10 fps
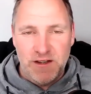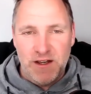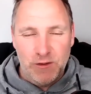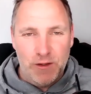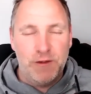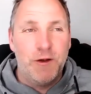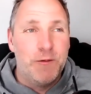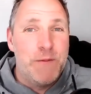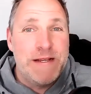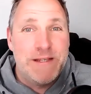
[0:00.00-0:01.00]

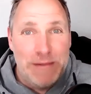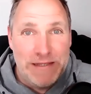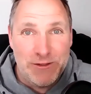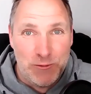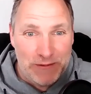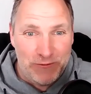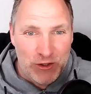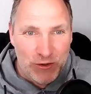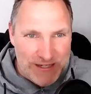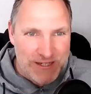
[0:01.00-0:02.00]
don't mean to be disrespectful to
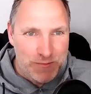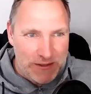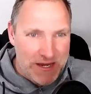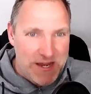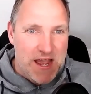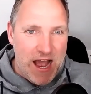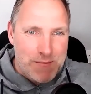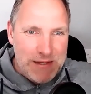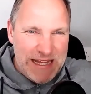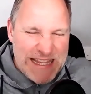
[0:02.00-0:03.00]
all teachers, because I
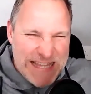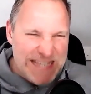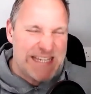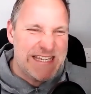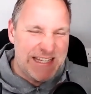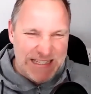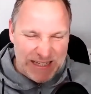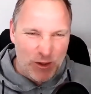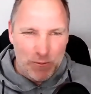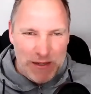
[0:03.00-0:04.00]
mean in this instance, I
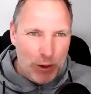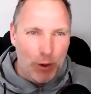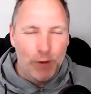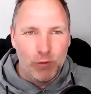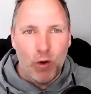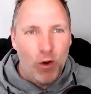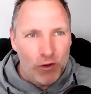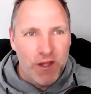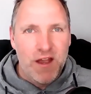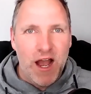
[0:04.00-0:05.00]
don't mean
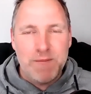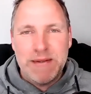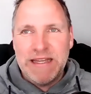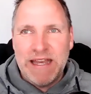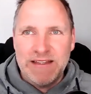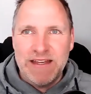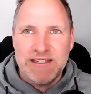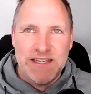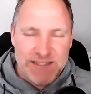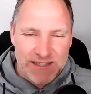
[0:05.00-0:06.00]
overall, I mean in this
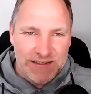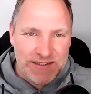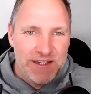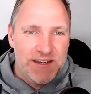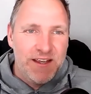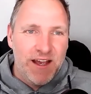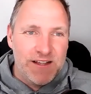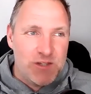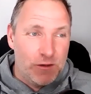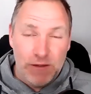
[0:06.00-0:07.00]
instance.
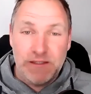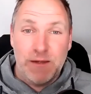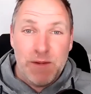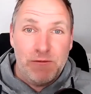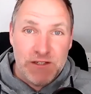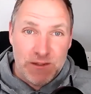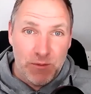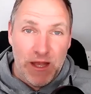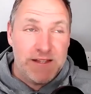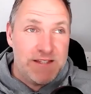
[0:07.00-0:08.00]
And so it's like me, for
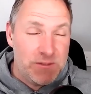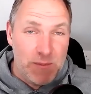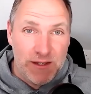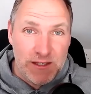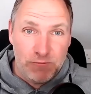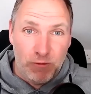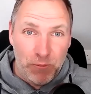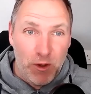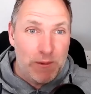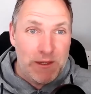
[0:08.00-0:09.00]
example, I teach my kids
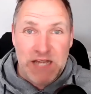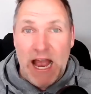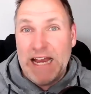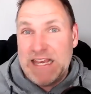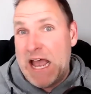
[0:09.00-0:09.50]
football because I